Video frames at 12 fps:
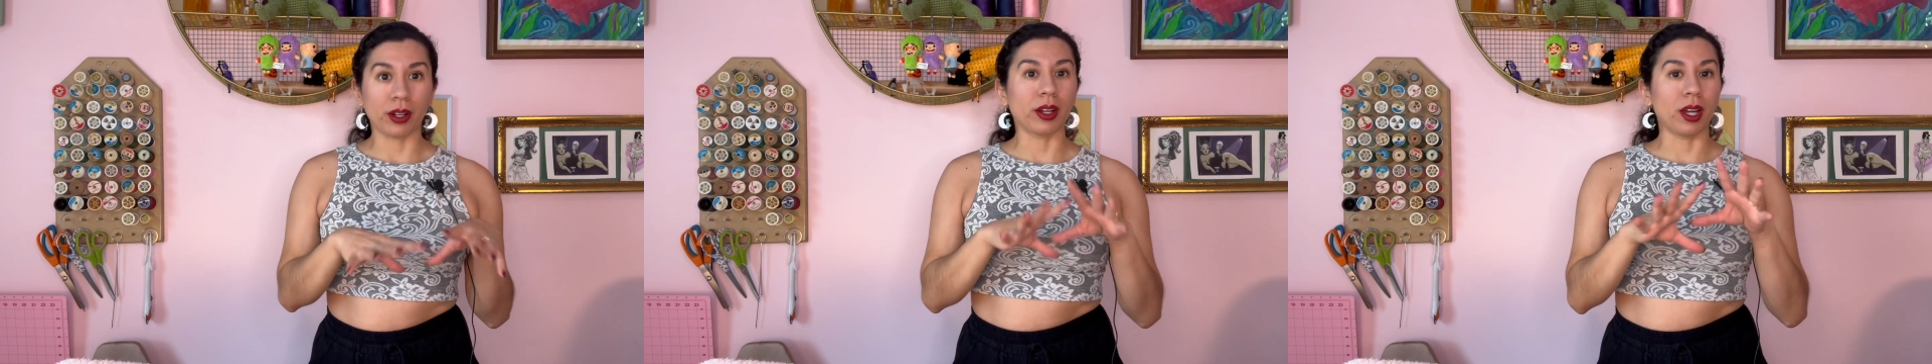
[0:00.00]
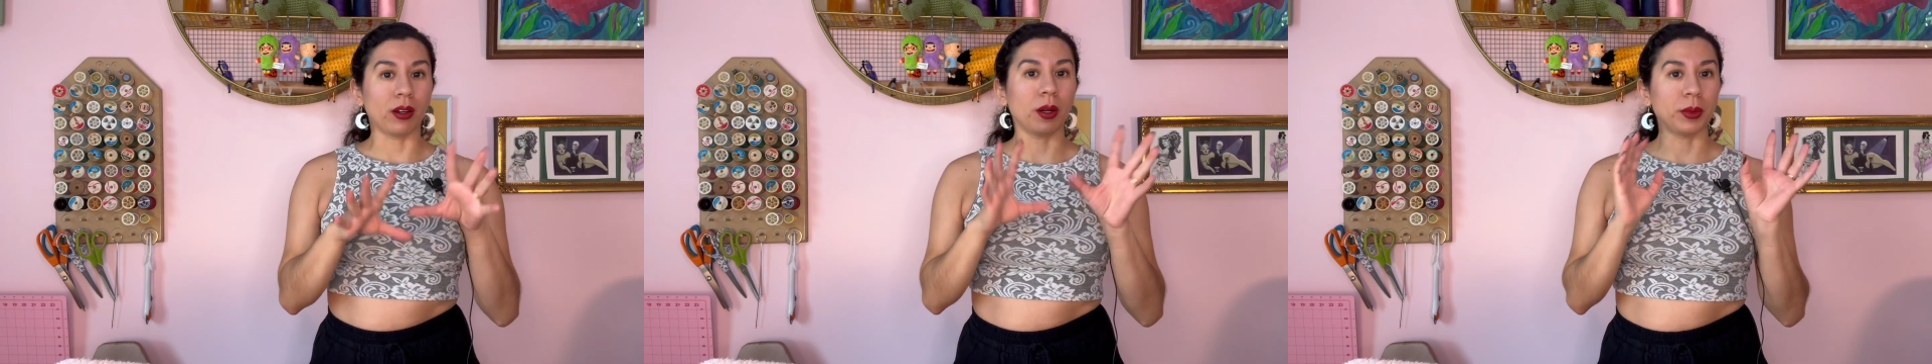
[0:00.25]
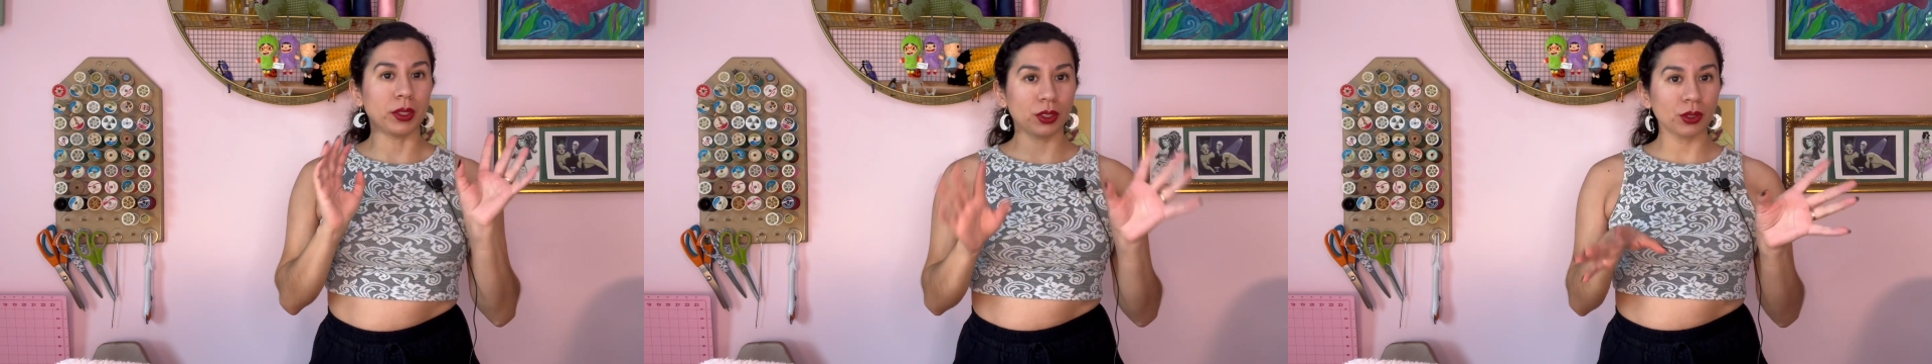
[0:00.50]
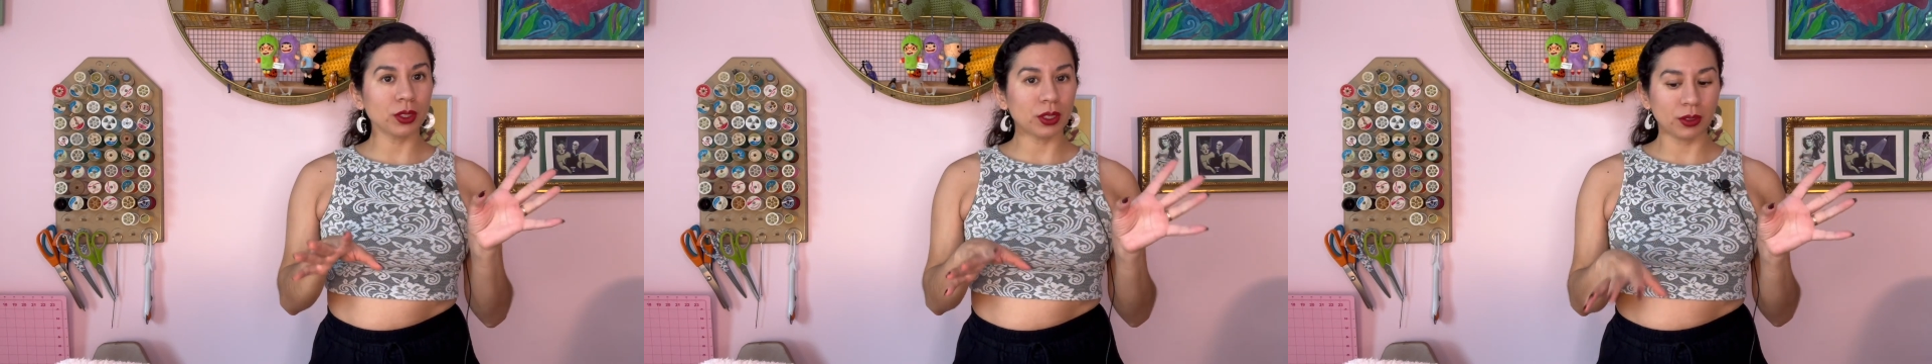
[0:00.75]
Now, I'm going to show
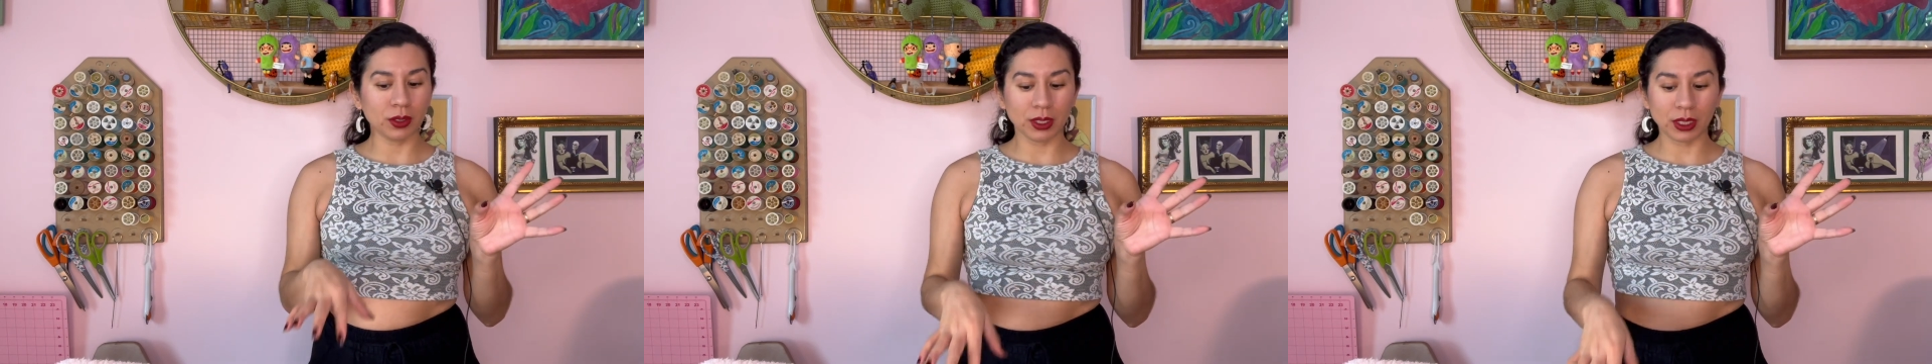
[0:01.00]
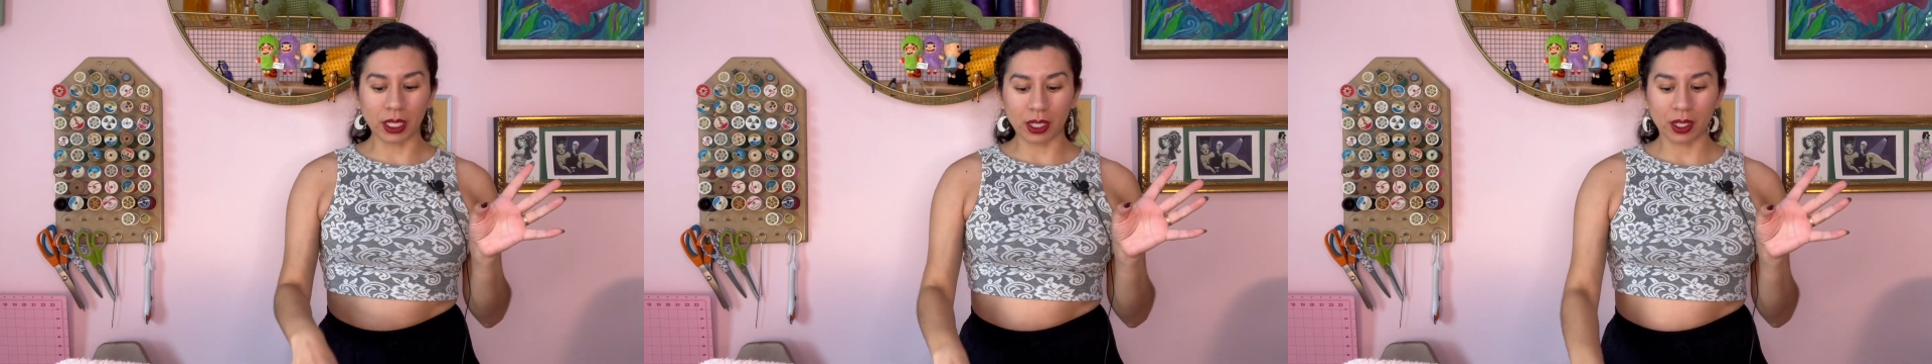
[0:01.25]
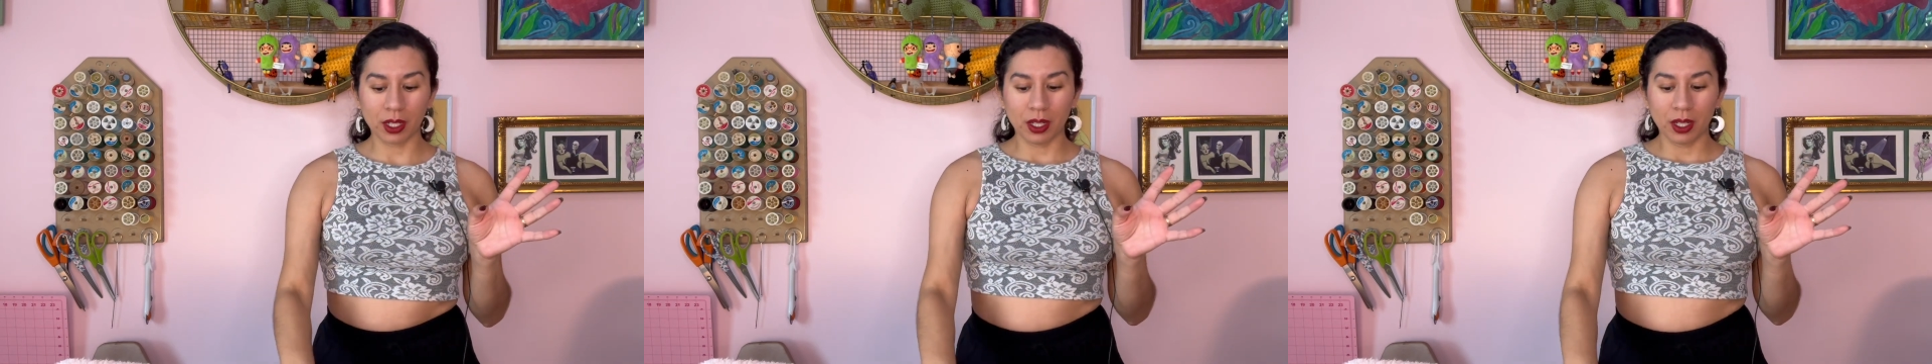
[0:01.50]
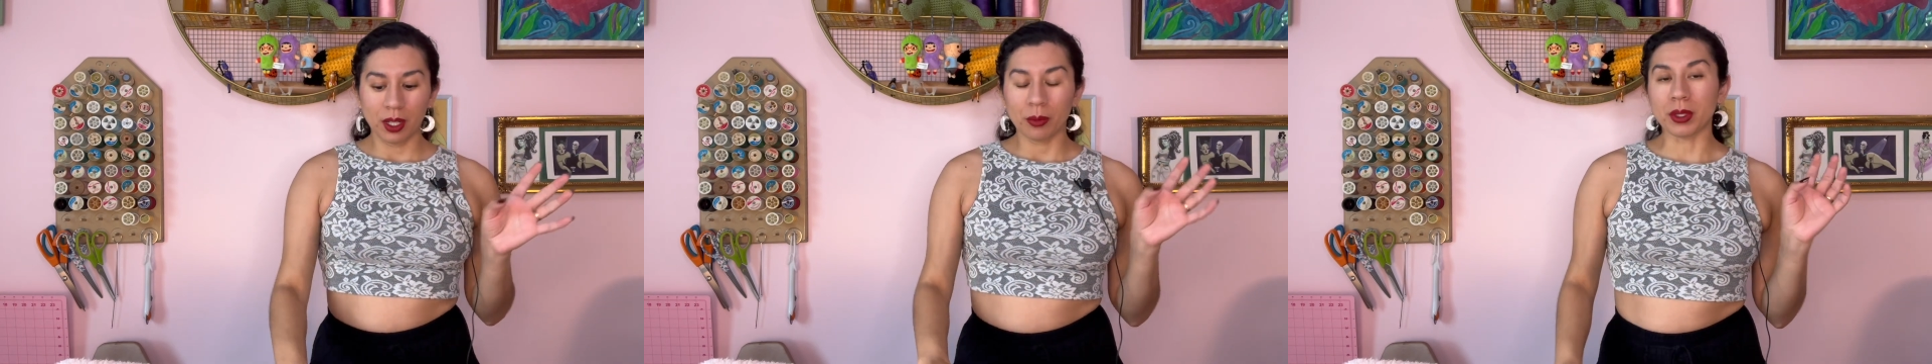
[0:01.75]
it to you in a sec,
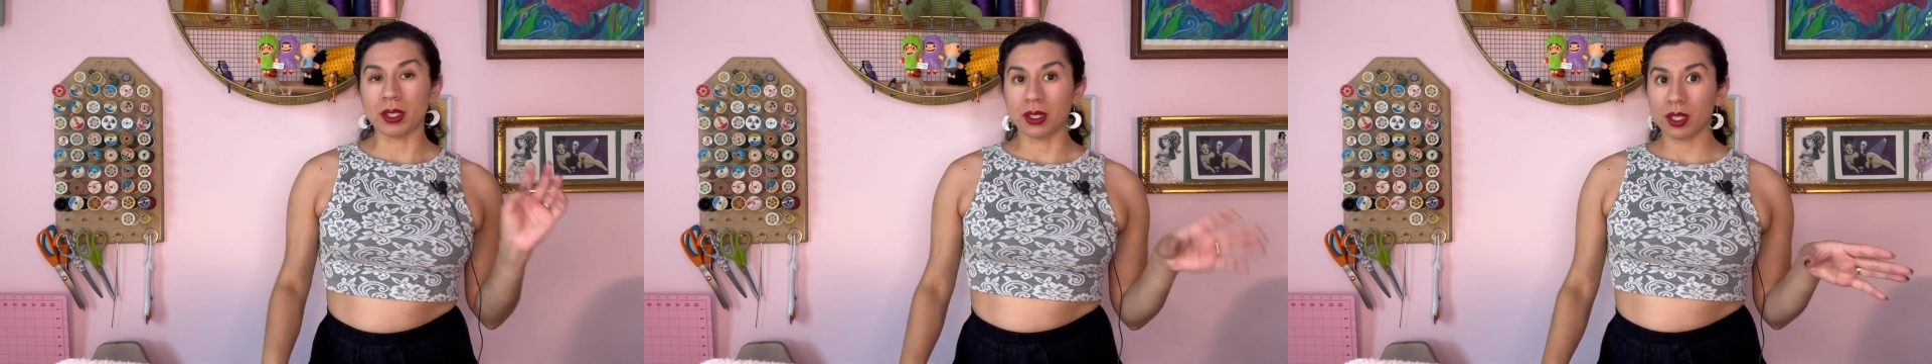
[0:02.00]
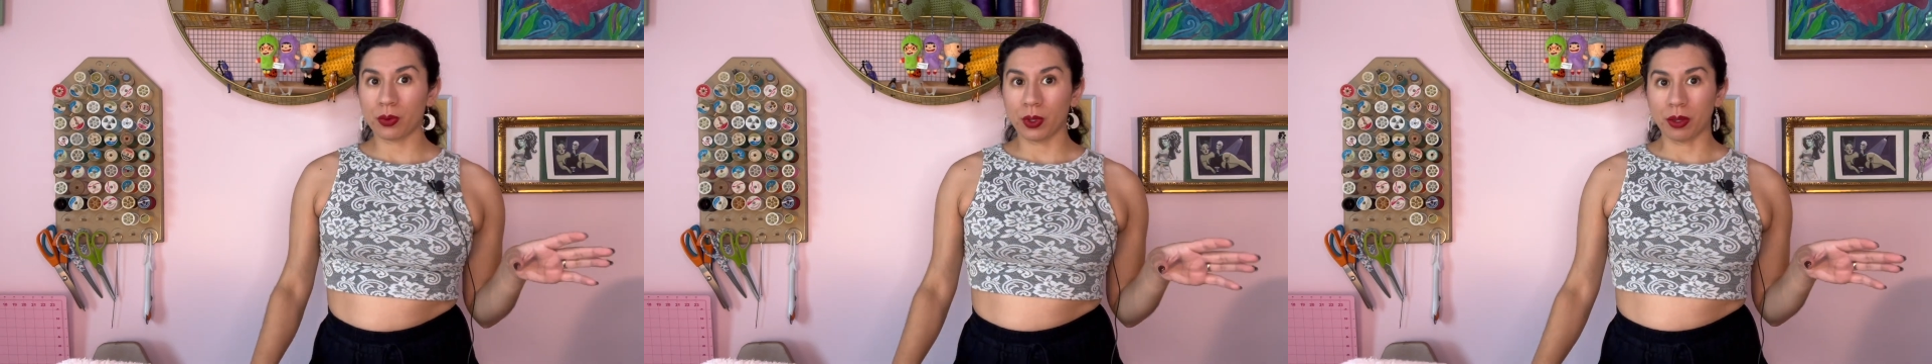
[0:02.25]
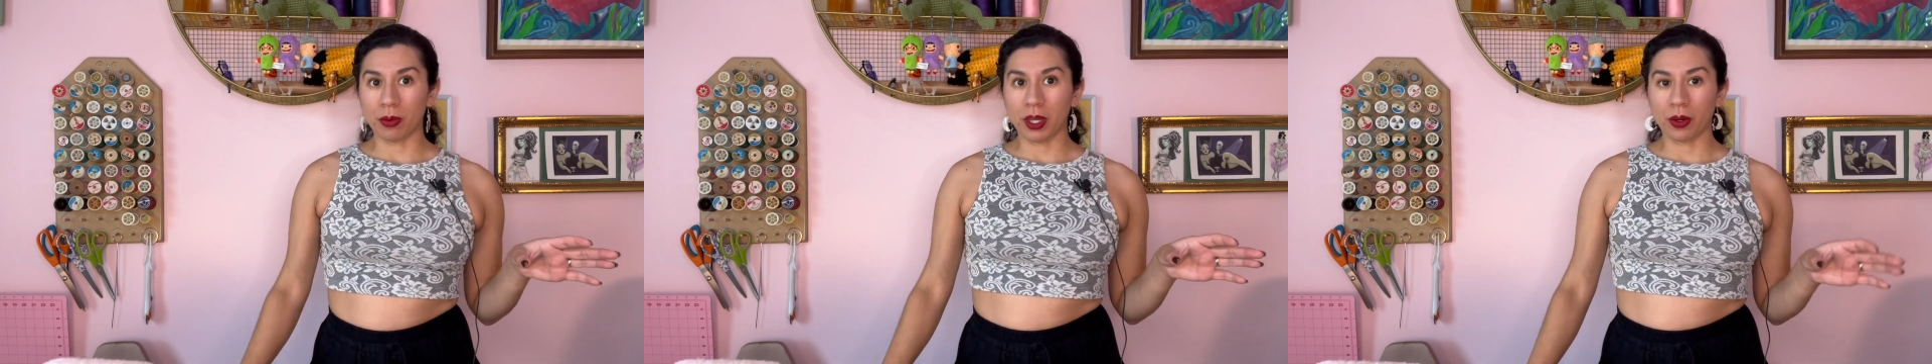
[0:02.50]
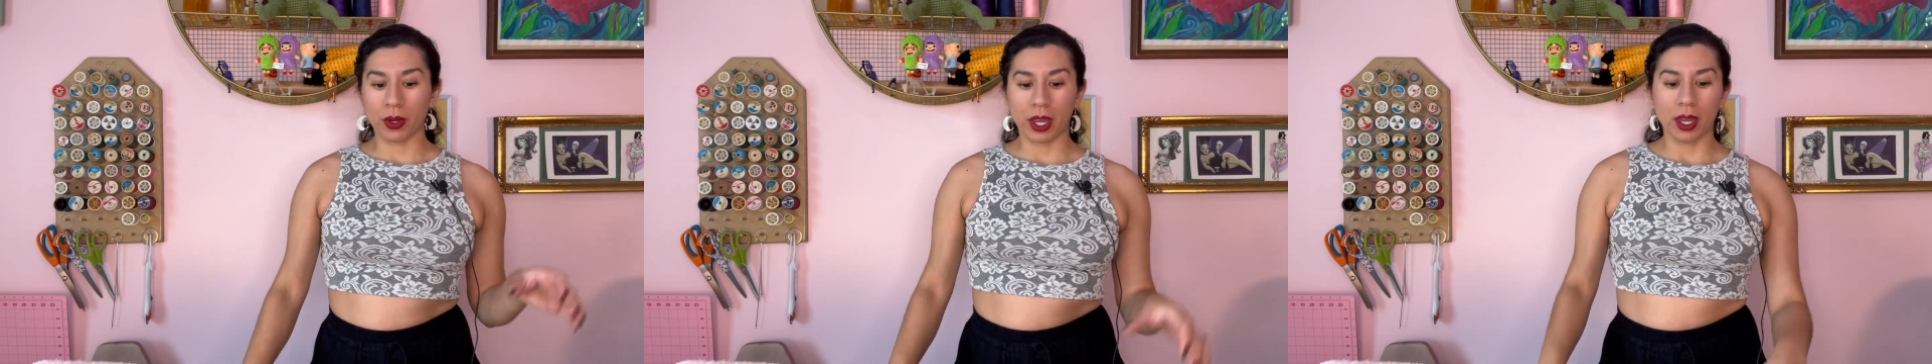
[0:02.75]
but stick with me,
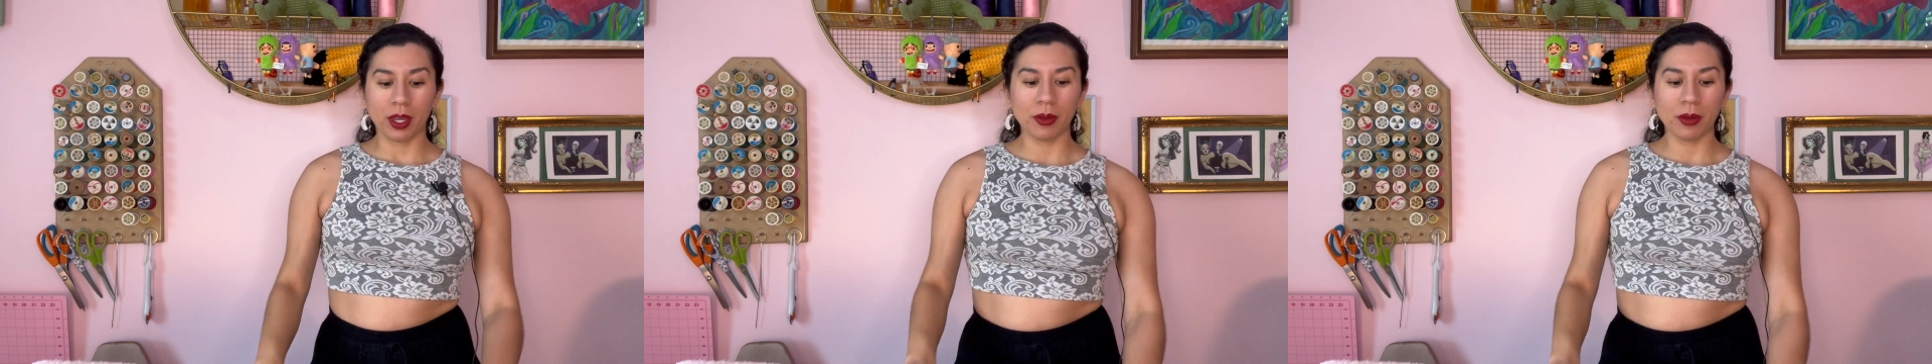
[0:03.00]
okay?